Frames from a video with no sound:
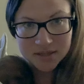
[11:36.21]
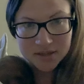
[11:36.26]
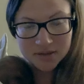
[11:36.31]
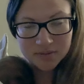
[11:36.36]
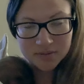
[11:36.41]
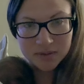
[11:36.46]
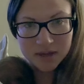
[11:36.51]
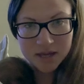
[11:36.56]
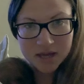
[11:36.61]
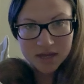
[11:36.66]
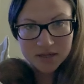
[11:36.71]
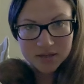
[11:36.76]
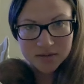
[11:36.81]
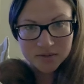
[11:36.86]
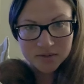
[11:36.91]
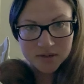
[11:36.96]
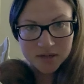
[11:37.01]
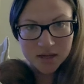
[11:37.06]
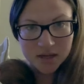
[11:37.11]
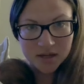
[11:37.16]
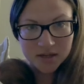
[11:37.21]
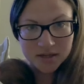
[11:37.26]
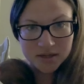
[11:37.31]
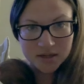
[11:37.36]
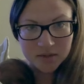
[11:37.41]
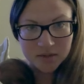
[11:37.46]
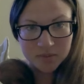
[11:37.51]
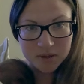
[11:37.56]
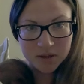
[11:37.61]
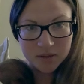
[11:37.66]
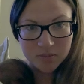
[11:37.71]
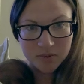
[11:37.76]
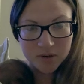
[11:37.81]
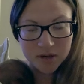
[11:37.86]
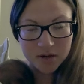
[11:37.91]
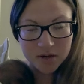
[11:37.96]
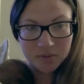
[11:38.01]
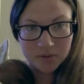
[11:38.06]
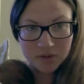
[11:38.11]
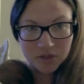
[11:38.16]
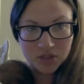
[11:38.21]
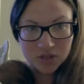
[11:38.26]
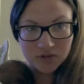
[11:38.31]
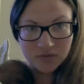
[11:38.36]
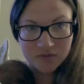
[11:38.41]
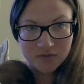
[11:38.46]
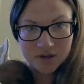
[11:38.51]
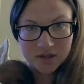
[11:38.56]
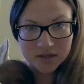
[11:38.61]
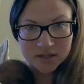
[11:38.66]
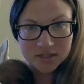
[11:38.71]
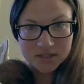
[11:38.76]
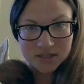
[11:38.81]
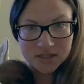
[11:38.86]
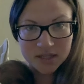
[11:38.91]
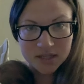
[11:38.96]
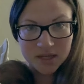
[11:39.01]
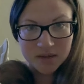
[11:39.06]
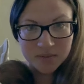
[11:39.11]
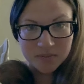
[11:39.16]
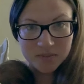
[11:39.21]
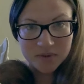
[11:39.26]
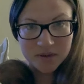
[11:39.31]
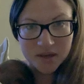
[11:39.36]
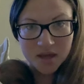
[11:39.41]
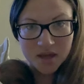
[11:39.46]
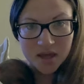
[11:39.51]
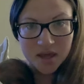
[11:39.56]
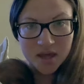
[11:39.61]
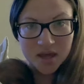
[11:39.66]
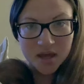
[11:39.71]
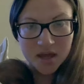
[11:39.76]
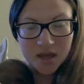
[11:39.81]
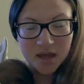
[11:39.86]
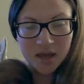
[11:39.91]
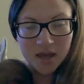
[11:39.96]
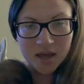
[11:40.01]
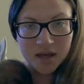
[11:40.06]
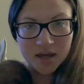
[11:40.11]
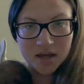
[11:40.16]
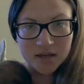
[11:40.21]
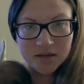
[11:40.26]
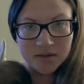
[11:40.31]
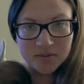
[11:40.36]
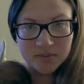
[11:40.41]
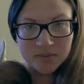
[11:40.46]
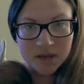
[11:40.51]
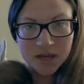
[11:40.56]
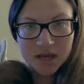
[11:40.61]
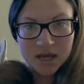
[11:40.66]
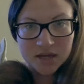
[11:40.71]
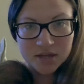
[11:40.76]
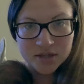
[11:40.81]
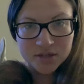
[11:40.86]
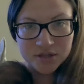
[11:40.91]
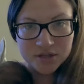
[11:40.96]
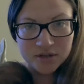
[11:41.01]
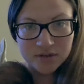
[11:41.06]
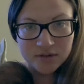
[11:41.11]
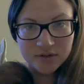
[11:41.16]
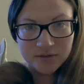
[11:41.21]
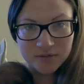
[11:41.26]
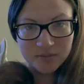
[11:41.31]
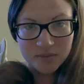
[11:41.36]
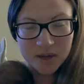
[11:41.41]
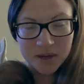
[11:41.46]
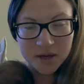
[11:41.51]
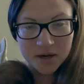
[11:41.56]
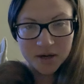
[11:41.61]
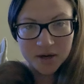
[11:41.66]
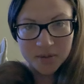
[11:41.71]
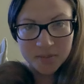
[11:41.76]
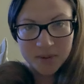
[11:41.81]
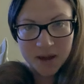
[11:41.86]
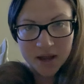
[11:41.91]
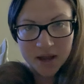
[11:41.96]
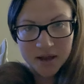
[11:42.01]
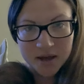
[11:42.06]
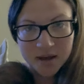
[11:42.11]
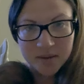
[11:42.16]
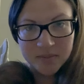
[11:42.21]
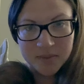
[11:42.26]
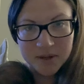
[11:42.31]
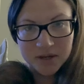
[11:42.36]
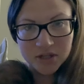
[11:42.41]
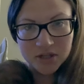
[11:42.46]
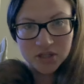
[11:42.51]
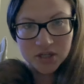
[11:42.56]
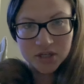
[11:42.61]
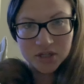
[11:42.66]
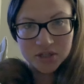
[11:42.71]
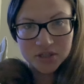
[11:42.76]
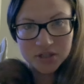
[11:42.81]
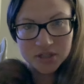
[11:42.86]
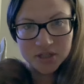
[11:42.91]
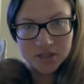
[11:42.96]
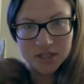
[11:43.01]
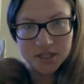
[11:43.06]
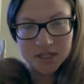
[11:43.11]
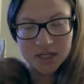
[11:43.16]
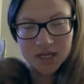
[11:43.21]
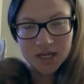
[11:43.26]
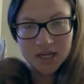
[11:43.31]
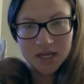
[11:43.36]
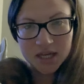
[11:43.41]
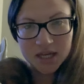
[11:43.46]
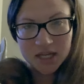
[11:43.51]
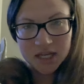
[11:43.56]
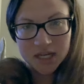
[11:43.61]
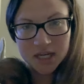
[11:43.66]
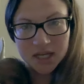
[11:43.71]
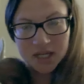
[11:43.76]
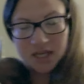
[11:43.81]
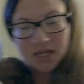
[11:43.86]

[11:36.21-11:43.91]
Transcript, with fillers: We had to take a ten minute break when she fell asleep, and we had to wake her back up by changing her again.